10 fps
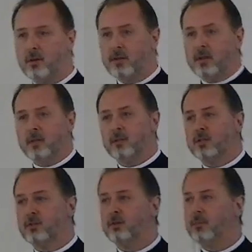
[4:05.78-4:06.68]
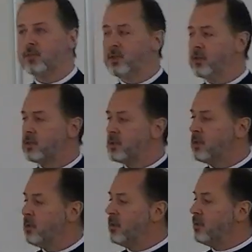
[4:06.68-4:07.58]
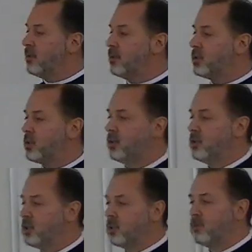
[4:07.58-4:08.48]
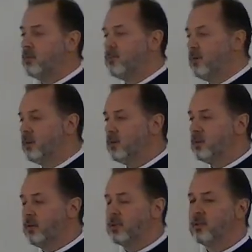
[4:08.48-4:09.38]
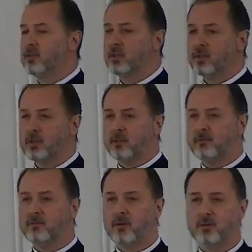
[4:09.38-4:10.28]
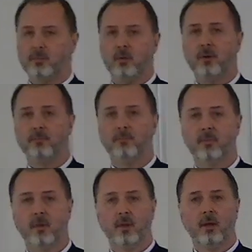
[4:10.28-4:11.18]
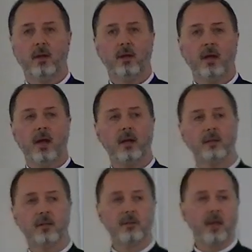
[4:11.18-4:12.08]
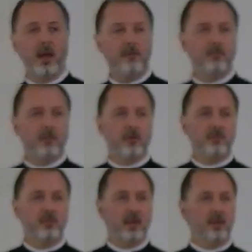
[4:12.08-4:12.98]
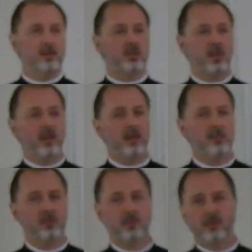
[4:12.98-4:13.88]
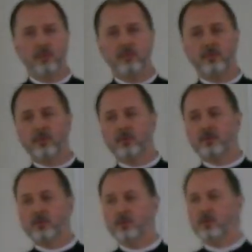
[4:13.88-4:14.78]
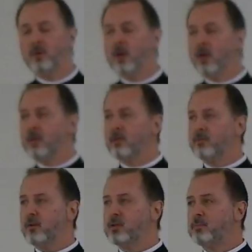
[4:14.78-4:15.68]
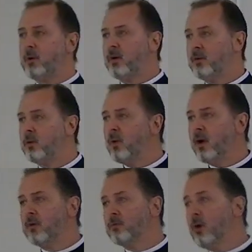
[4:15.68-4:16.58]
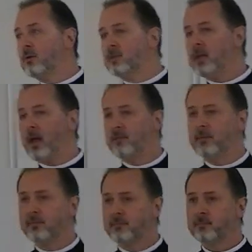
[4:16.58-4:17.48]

know that in the scriptures, the church is referred to as the church of the firstborn. And in the Mathra of St. James, we refer to the firstborn who are enrolled in heaven.